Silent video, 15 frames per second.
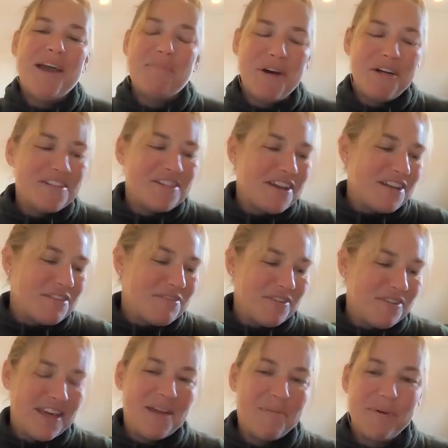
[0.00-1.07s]
I
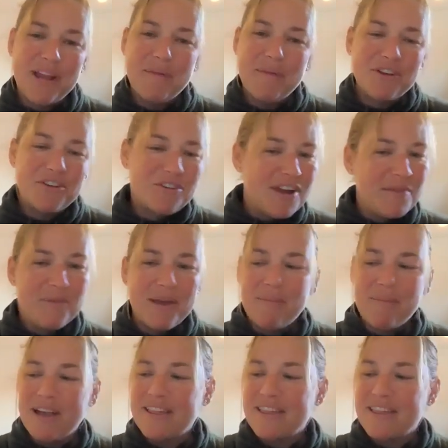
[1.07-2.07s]
apologize for that, but I'm going to try